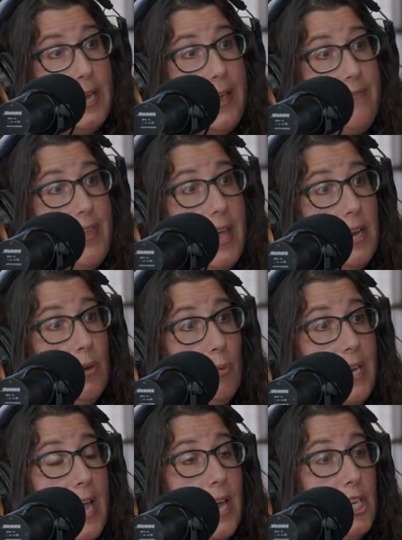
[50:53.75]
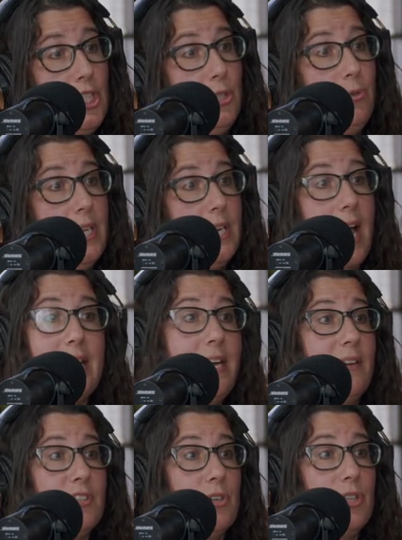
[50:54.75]
and then we had a unit i
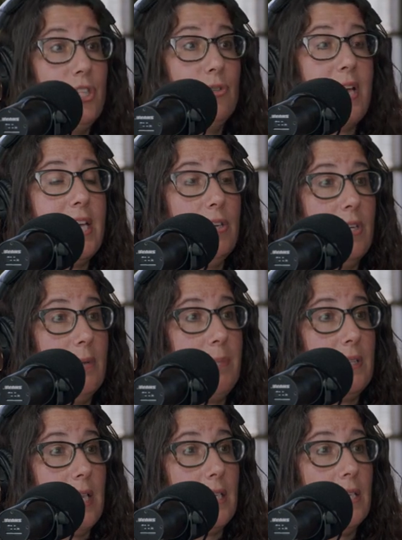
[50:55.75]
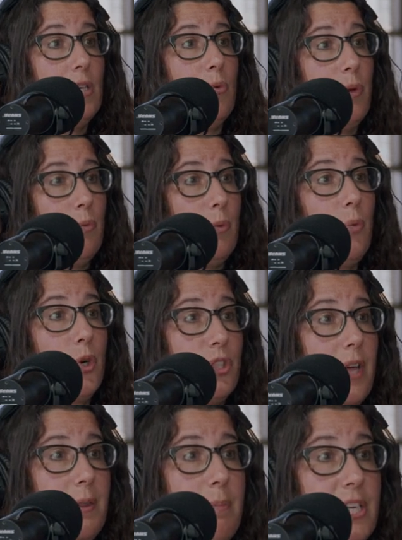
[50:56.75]
didn't have to go to the uk unit but like you know we worked
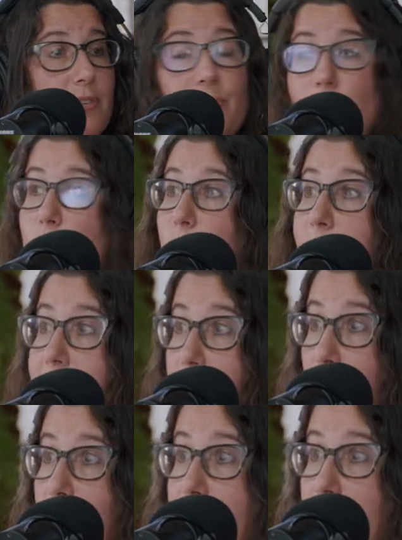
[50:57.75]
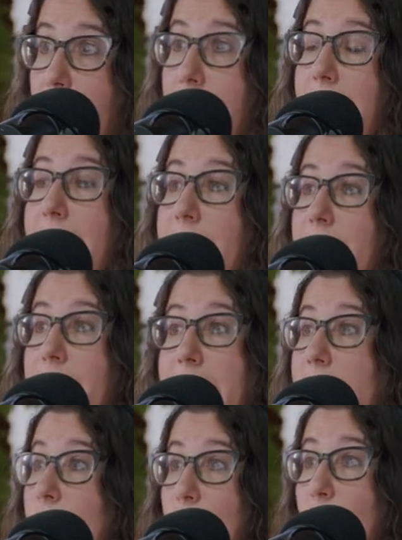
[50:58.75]
on the budget for the uk unit and then
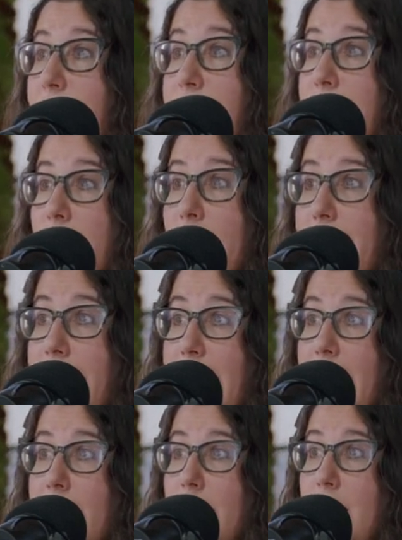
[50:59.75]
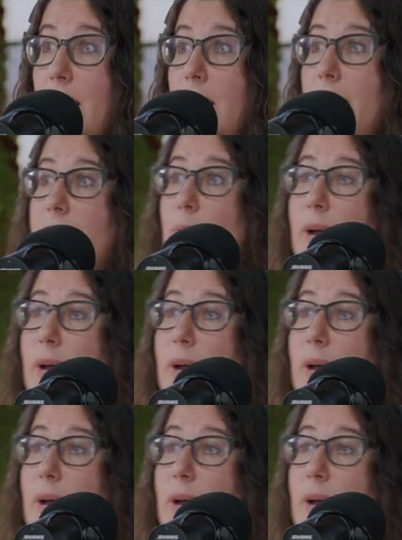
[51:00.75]
they just went there and had uh, they